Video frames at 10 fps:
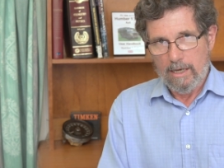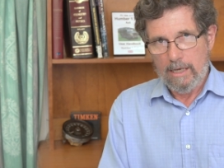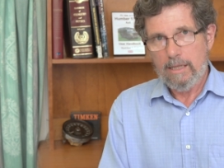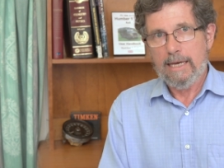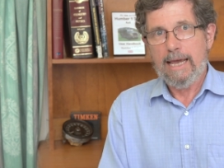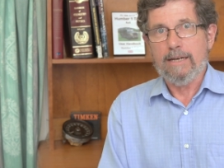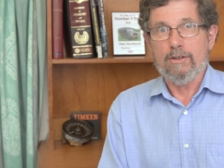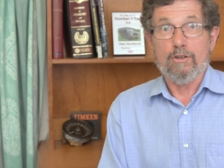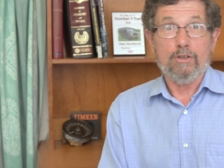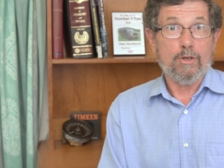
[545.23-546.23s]
In the
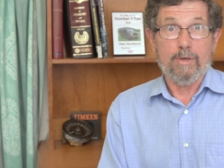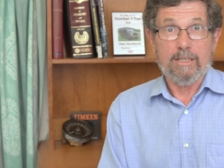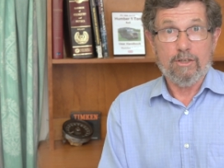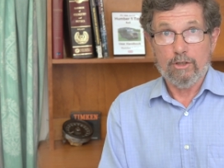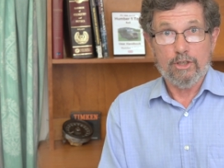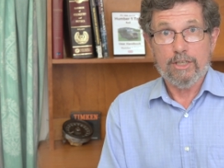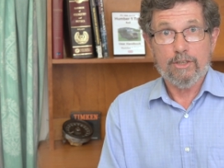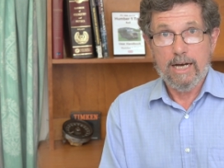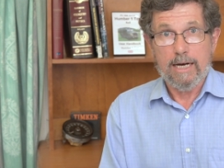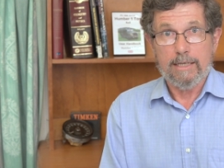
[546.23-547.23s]
end, you're doing dodgy
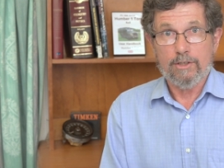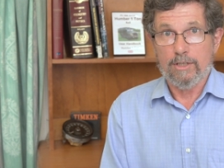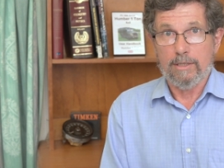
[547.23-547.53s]
science,